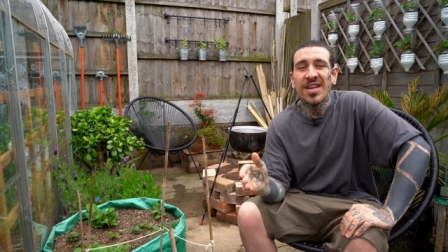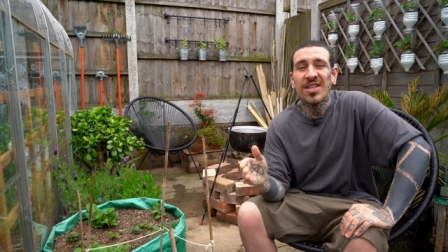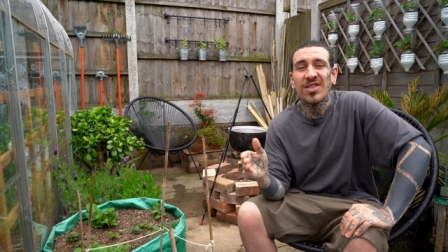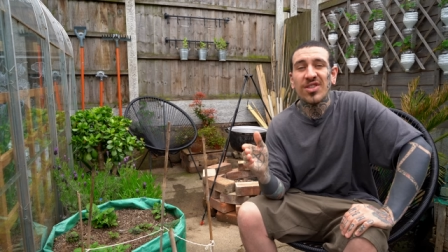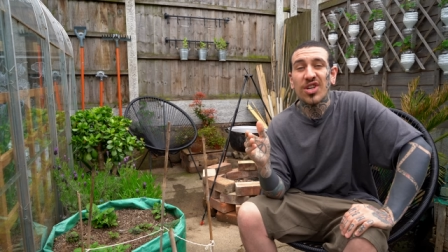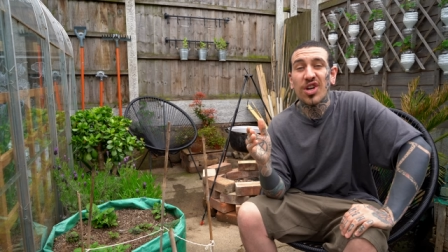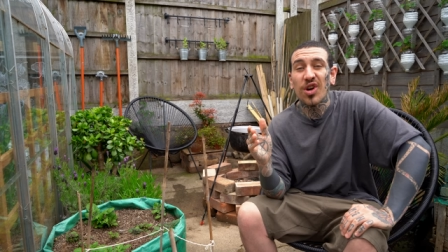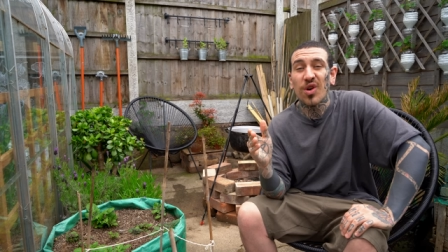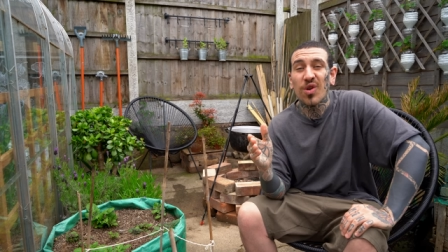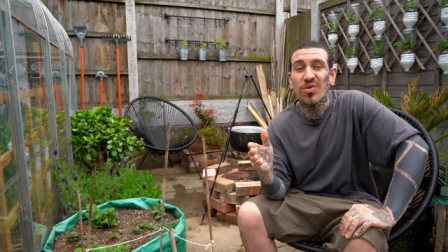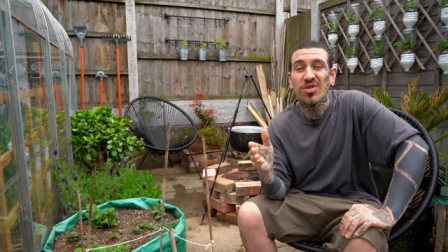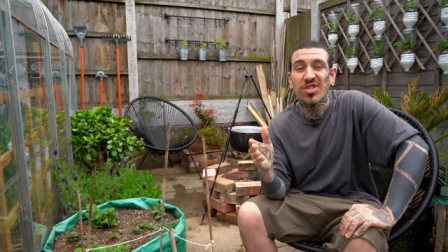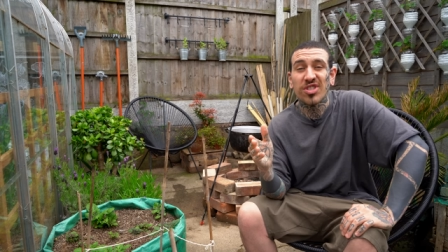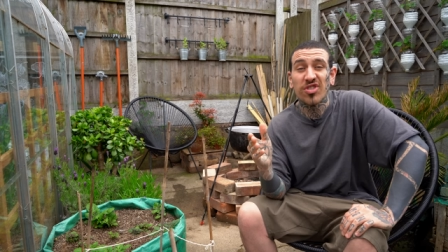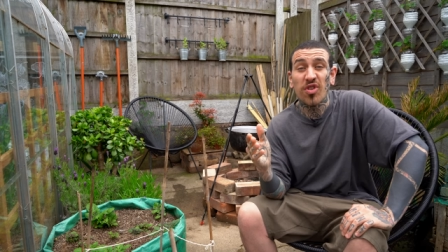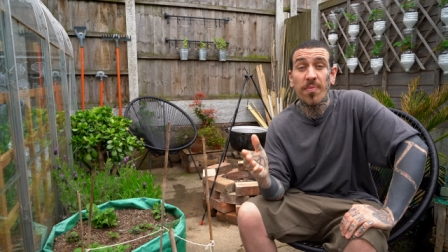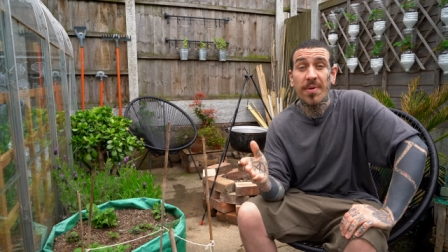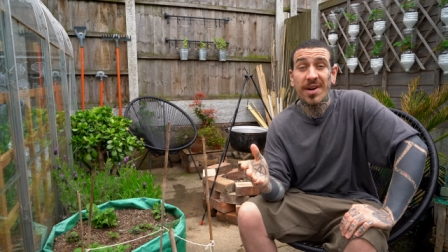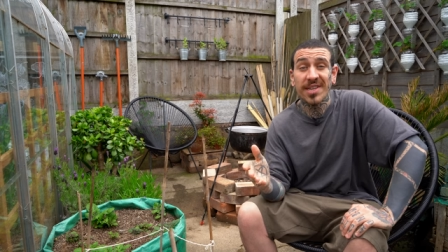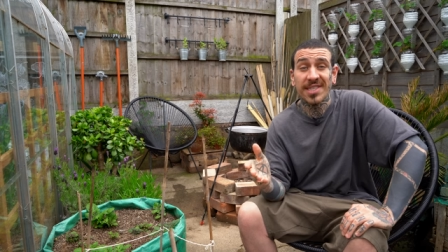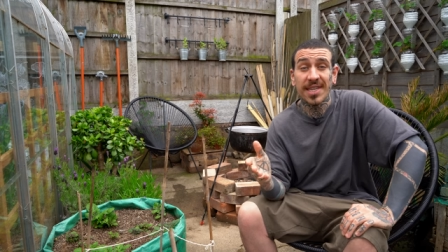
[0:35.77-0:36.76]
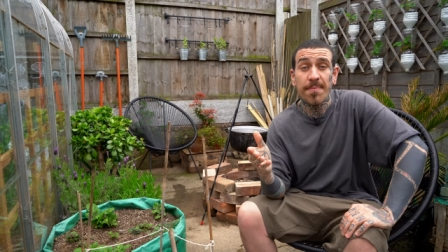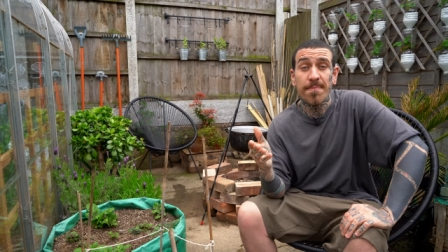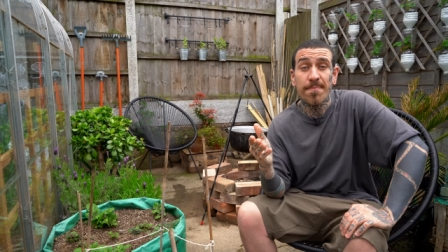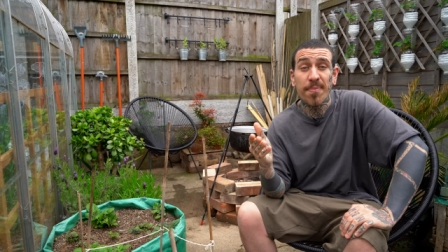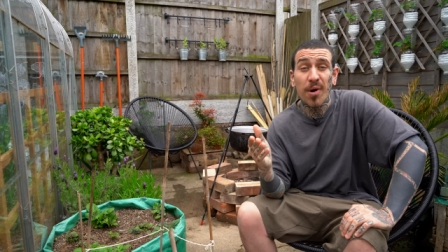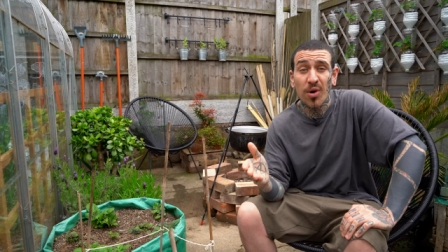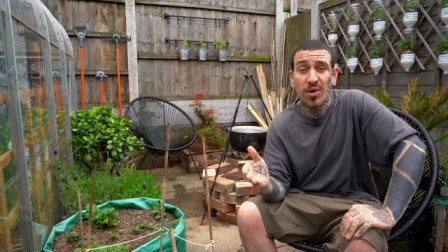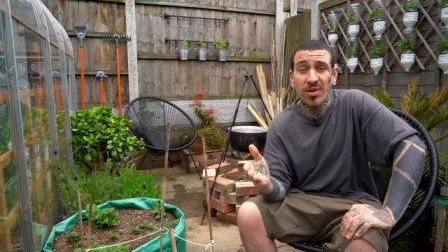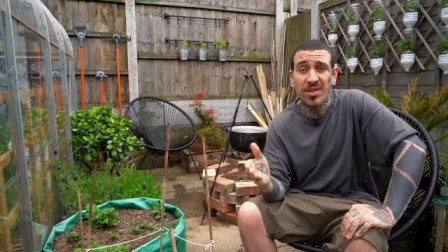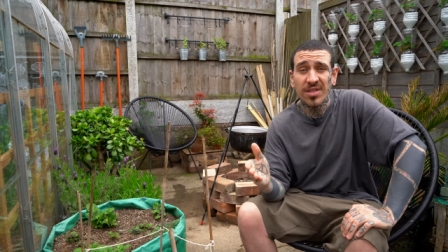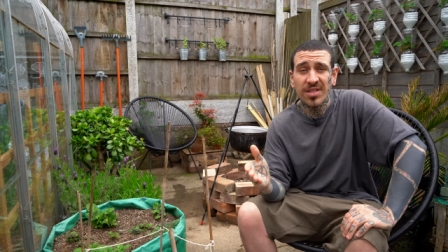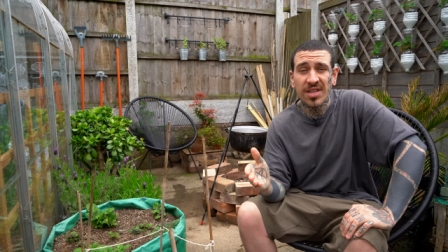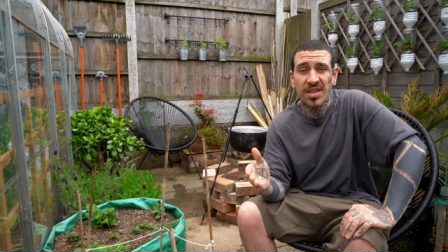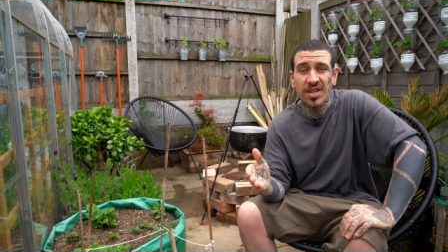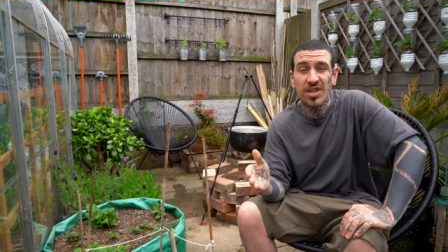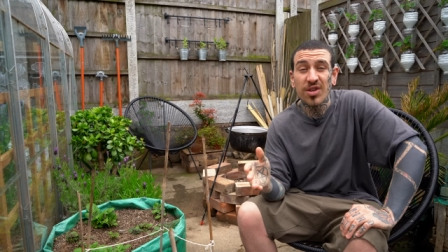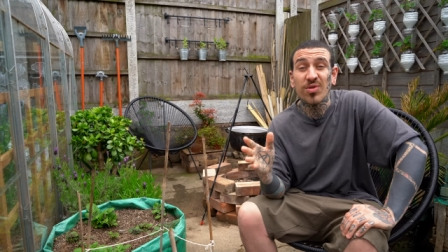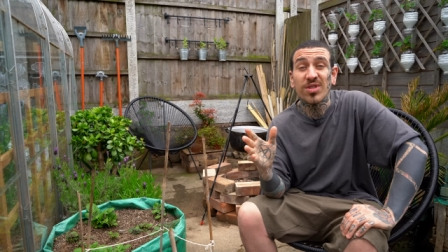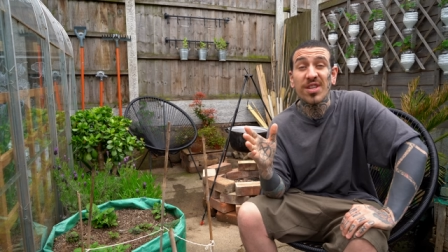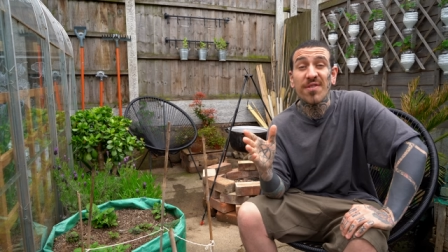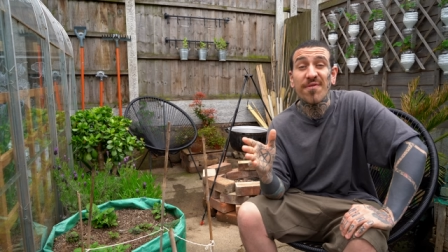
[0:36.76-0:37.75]
to grow strawberries in pots
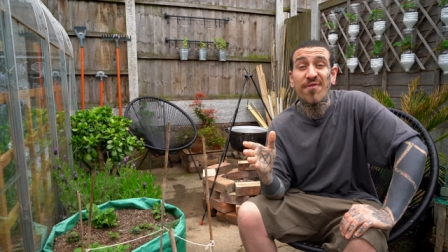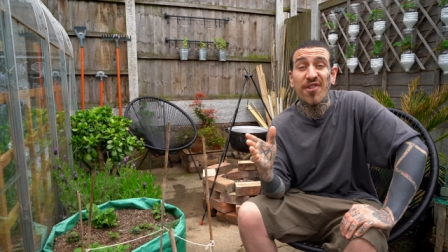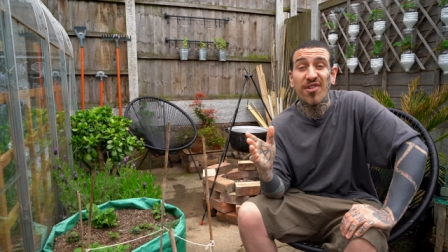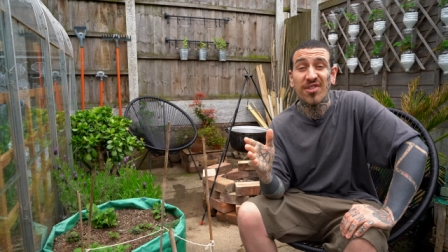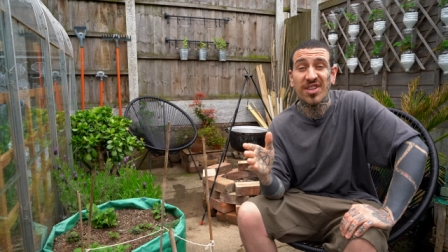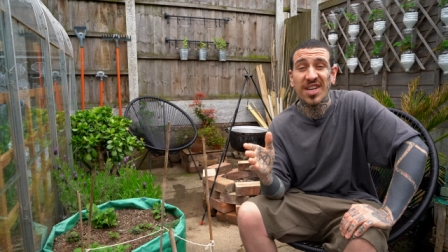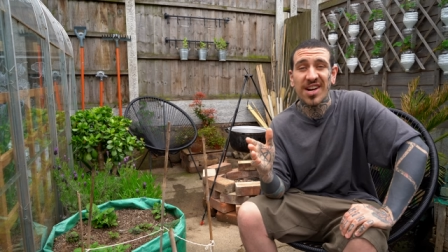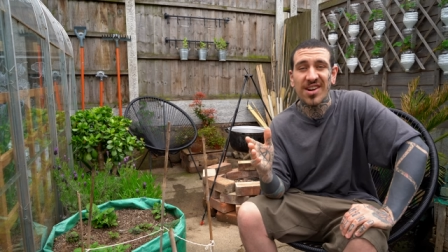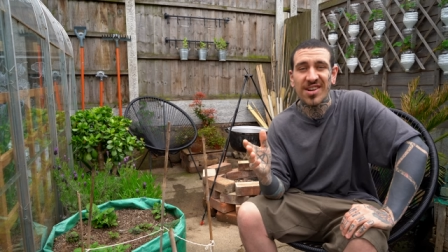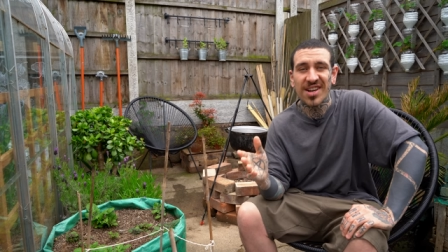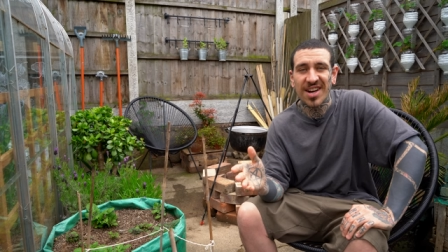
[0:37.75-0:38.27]
using vertical